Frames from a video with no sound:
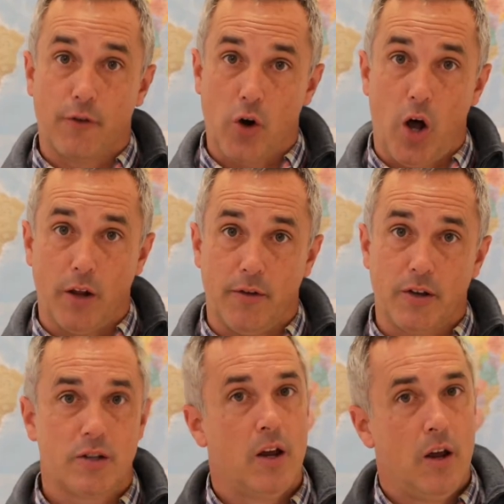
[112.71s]
for all of
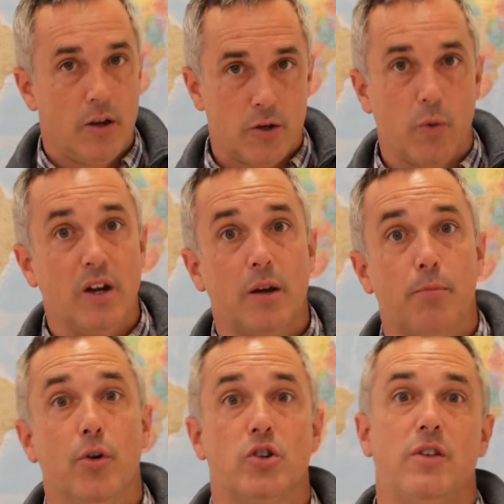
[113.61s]
us. So we need to
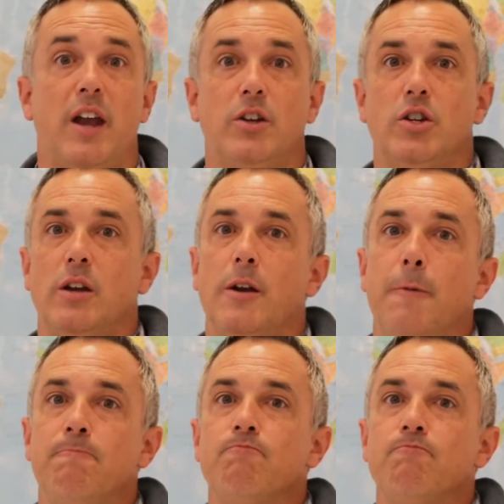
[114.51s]
push that agenda.